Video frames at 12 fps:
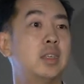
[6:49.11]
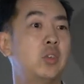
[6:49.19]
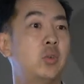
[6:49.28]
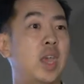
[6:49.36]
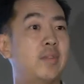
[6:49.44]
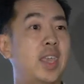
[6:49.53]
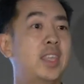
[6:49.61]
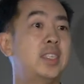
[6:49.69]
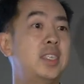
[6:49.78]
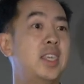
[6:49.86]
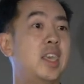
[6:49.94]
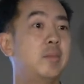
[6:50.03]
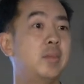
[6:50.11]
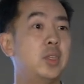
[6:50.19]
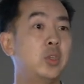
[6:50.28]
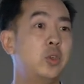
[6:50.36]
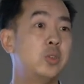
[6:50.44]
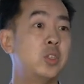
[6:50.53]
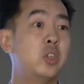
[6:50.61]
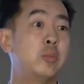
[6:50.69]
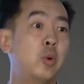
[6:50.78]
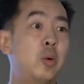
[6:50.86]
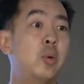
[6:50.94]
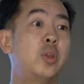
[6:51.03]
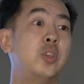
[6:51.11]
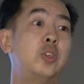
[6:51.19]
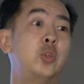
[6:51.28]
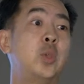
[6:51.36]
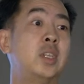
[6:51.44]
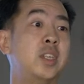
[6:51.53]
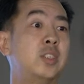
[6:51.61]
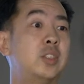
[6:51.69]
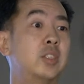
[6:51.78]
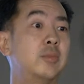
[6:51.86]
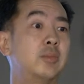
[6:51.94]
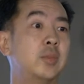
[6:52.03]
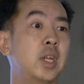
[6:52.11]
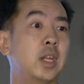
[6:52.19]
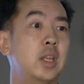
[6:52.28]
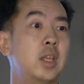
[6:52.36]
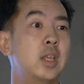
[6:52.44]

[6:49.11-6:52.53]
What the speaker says: you have ATM, you're using your mobile, and you're doing digital, right?